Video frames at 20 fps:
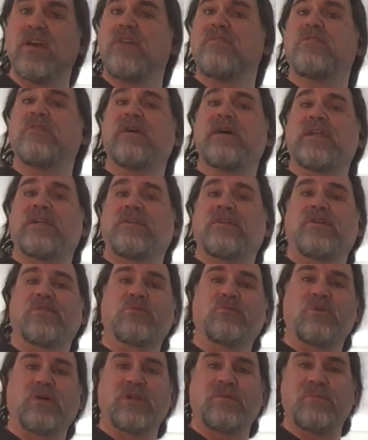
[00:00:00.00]
You add
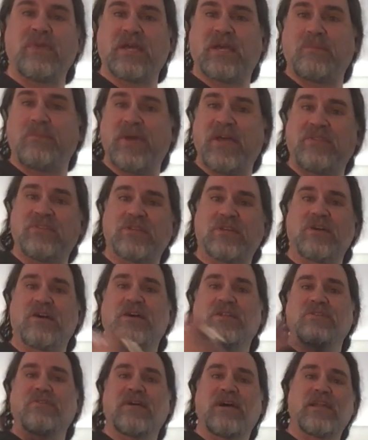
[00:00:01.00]
another one and make a
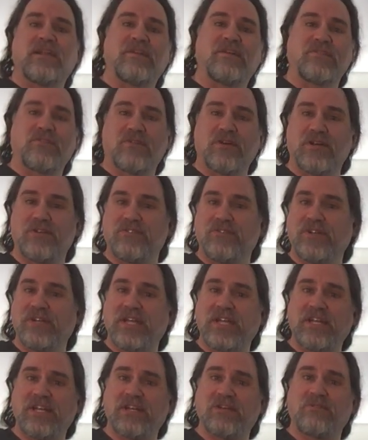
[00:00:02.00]
pentagon, you add another
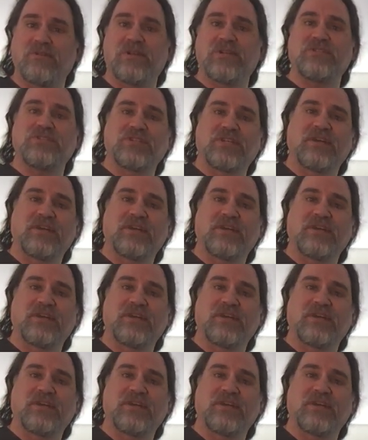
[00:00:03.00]
180 degrees,